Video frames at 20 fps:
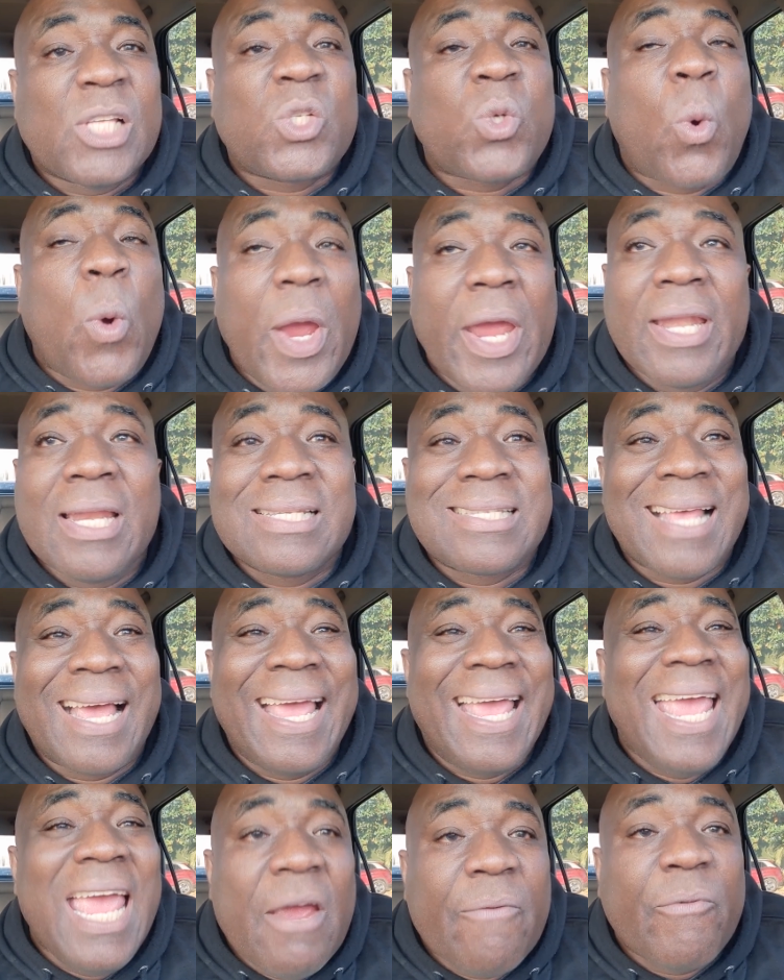squareness of
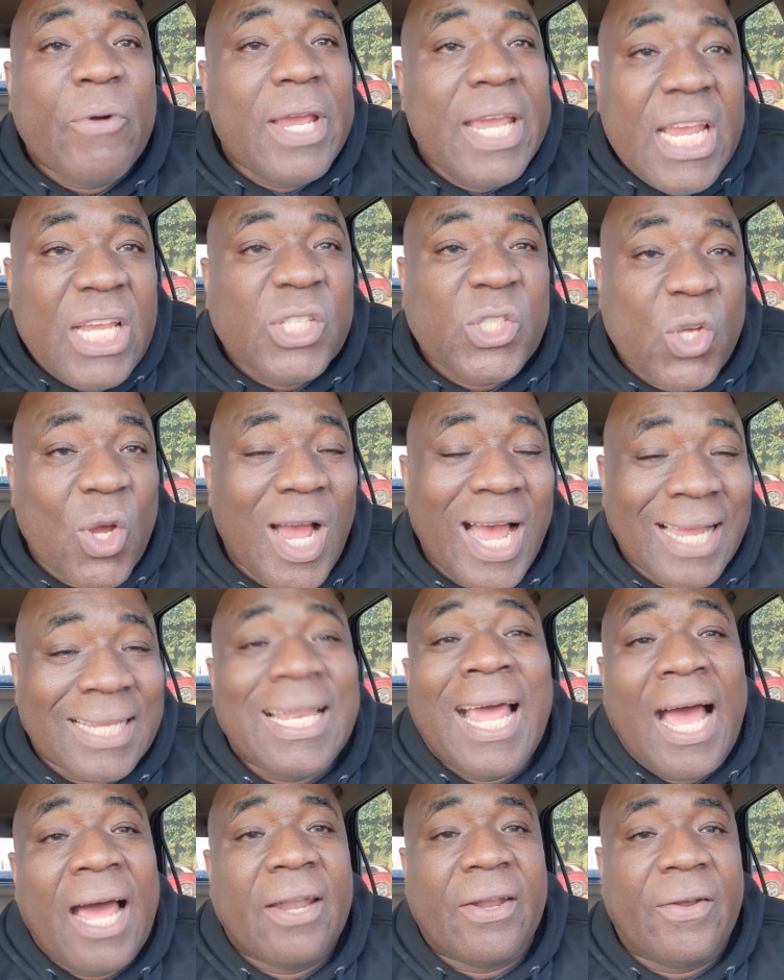every issue at
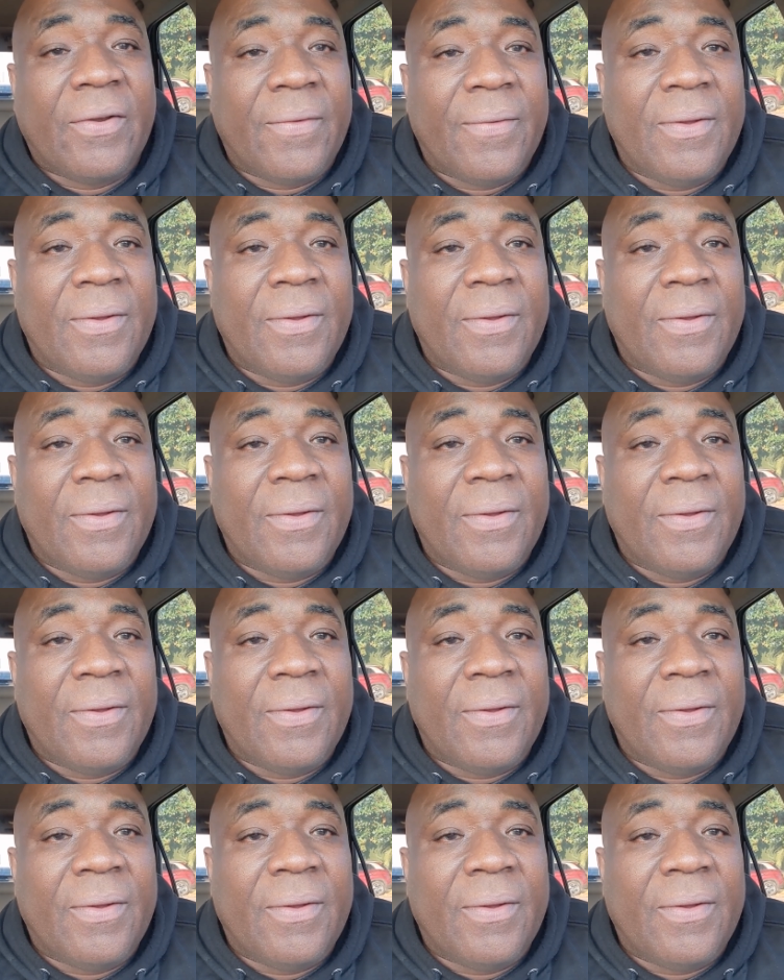hand.